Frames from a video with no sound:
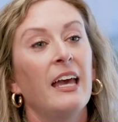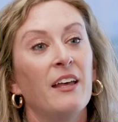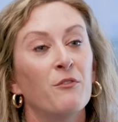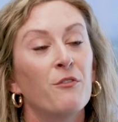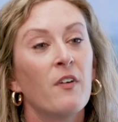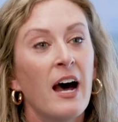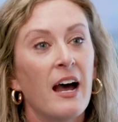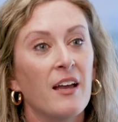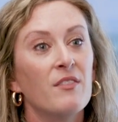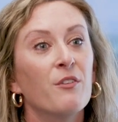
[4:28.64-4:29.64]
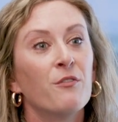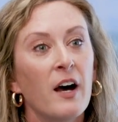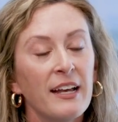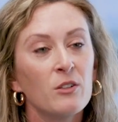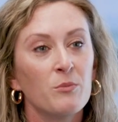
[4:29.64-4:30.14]
And 5, the
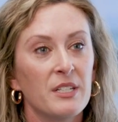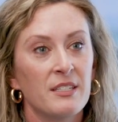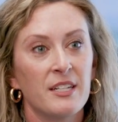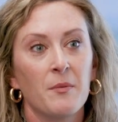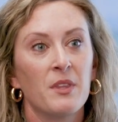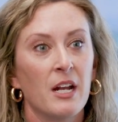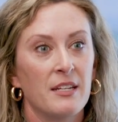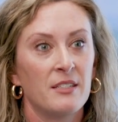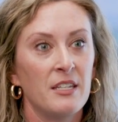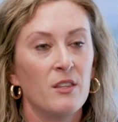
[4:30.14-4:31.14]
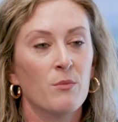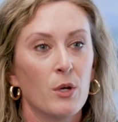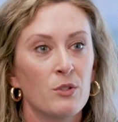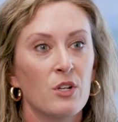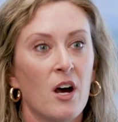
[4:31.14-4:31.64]
final misstep that I see the
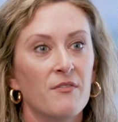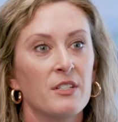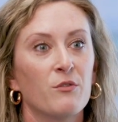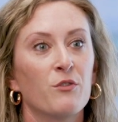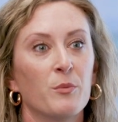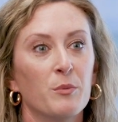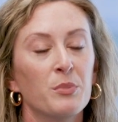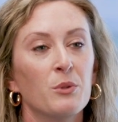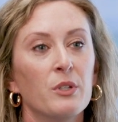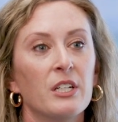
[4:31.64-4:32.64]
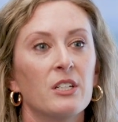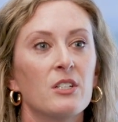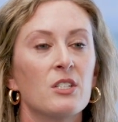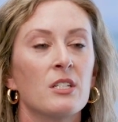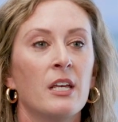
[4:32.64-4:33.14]
most often from
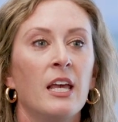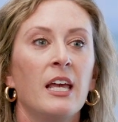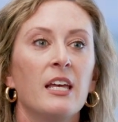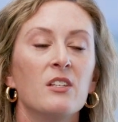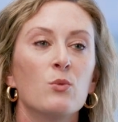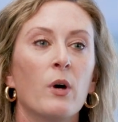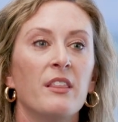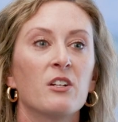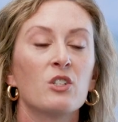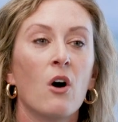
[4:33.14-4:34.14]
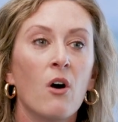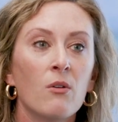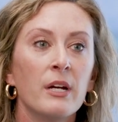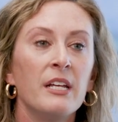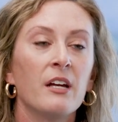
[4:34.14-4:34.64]
employers is when there's
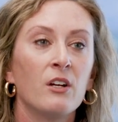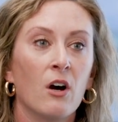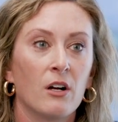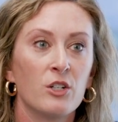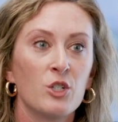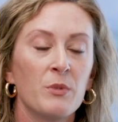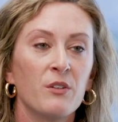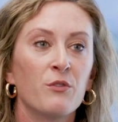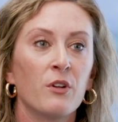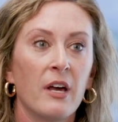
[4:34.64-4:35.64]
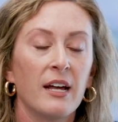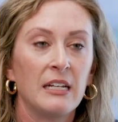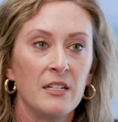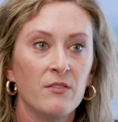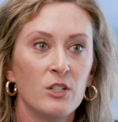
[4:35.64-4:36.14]
already a garnishment for that
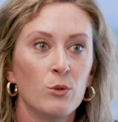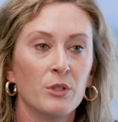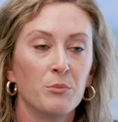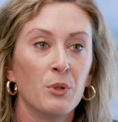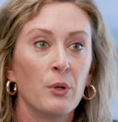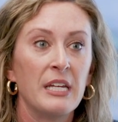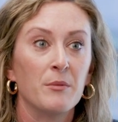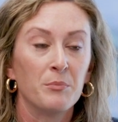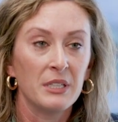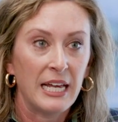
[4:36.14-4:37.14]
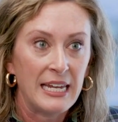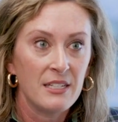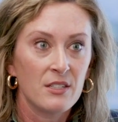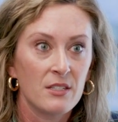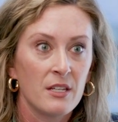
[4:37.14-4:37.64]
individual employee in
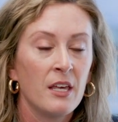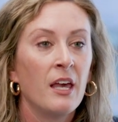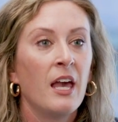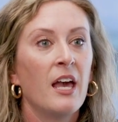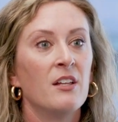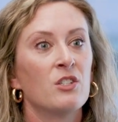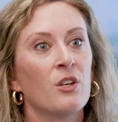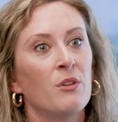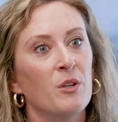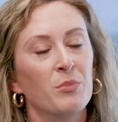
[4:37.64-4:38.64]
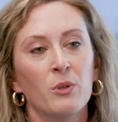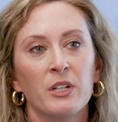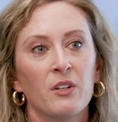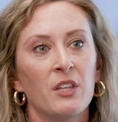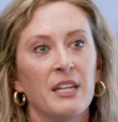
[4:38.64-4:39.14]
place. And so the
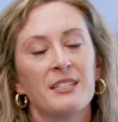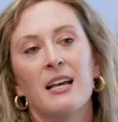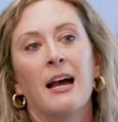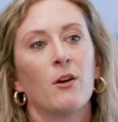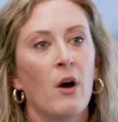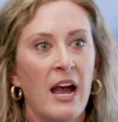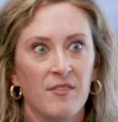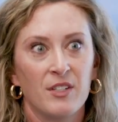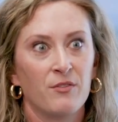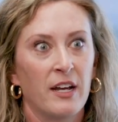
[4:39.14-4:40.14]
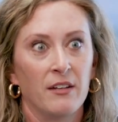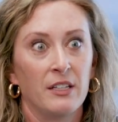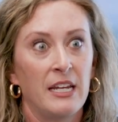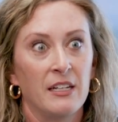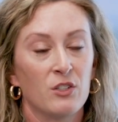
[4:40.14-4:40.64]
employer thinks, I don't have to file
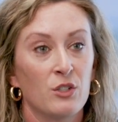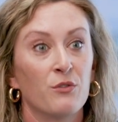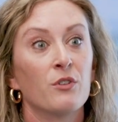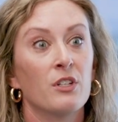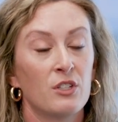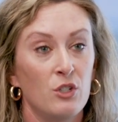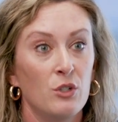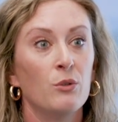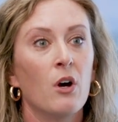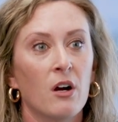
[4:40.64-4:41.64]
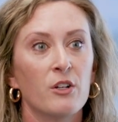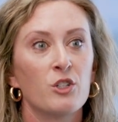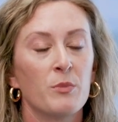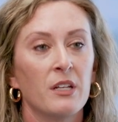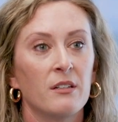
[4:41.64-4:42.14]
an answer for this new
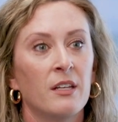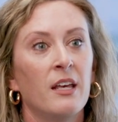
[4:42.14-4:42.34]
garnishment.